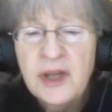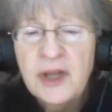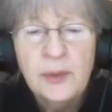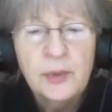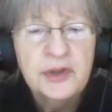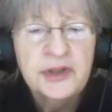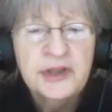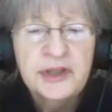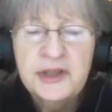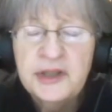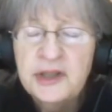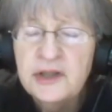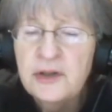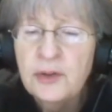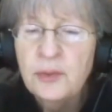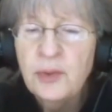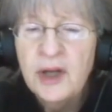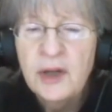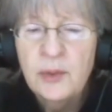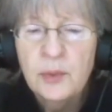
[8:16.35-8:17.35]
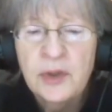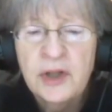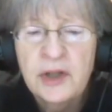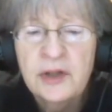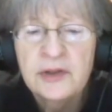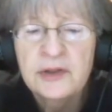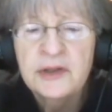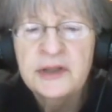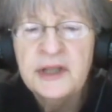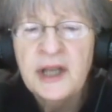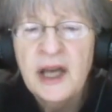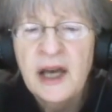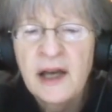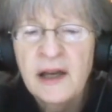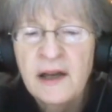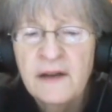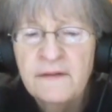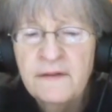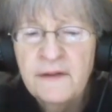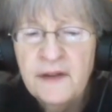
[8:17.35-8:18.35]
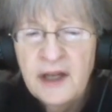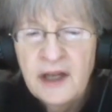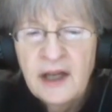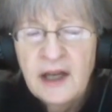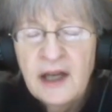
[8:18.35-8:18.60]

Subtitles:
They were still great readers of